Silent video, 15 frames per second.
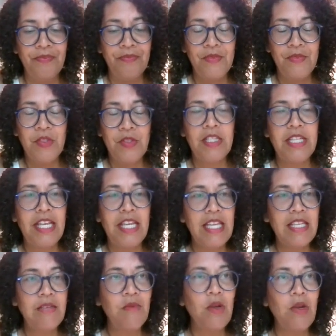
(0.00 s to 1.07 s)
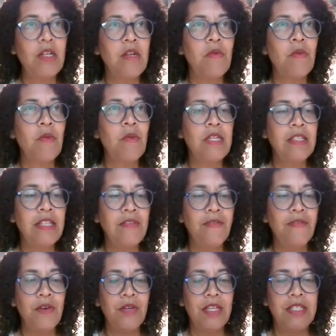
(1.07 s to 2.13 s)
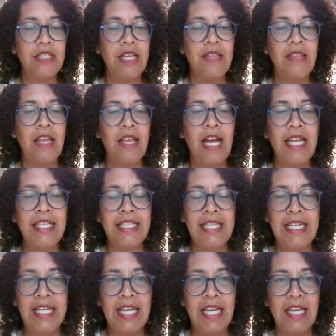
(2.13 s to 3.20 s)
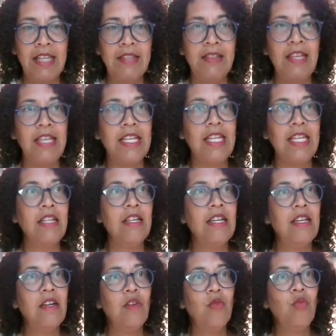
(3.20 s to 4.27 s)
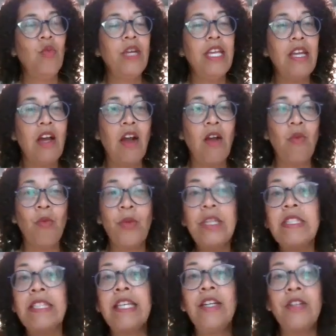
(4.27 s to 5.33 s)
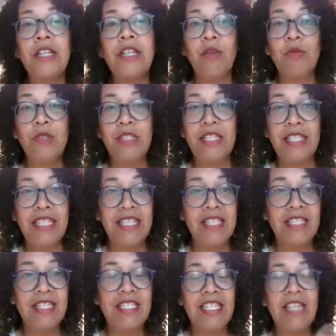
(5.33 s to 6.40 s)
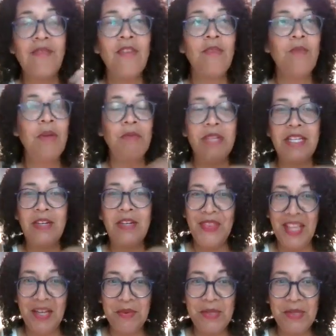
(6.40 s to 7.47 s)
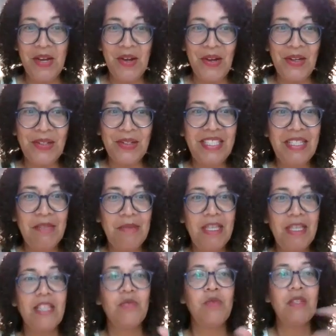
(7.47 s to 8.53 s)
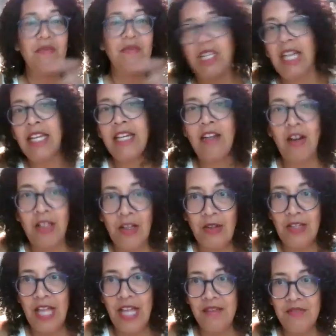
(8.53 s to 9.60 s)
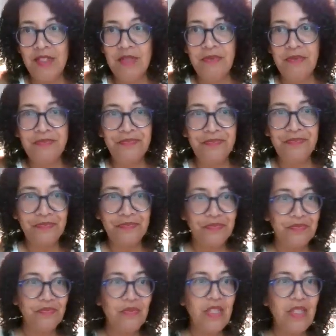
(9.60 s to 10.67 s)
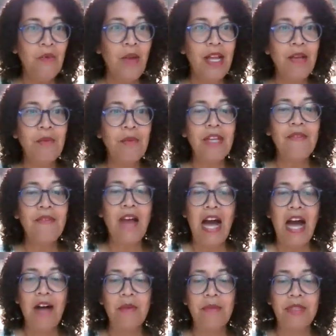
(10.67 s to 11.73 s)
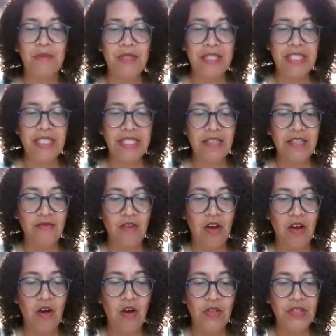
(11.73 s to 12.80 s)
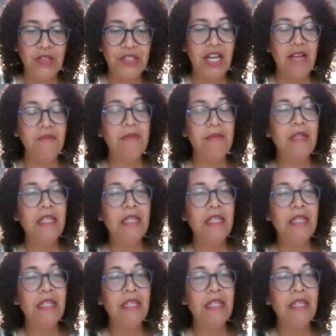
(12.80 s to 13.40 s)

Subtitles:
So today we're going to really focus on the idea that we are really good at resilience, even when we don't think we are, because we've done it all our lives, right? We have all been resilient all the time